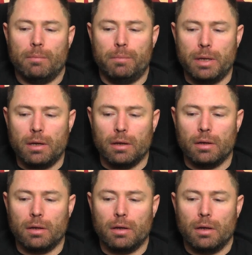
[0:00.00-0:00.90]

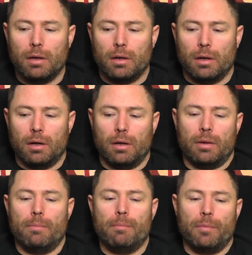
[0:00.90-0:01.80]
being
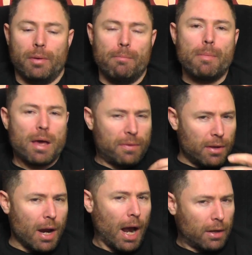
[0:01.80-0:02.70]
the
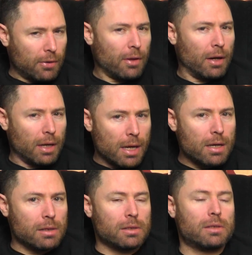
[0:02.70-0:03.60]
method actor that he
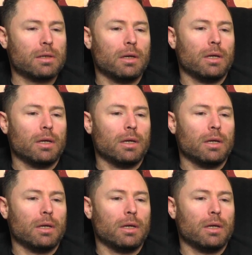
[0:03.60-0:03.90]
is,